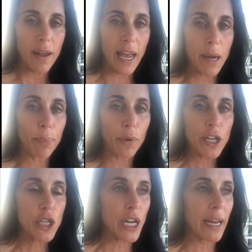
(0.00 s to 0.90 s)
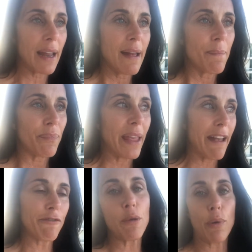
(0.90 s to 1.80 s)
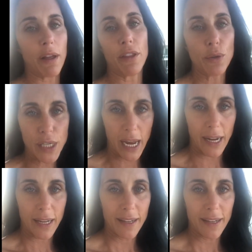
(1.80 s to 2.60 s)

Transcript: and appreciate every breath you take.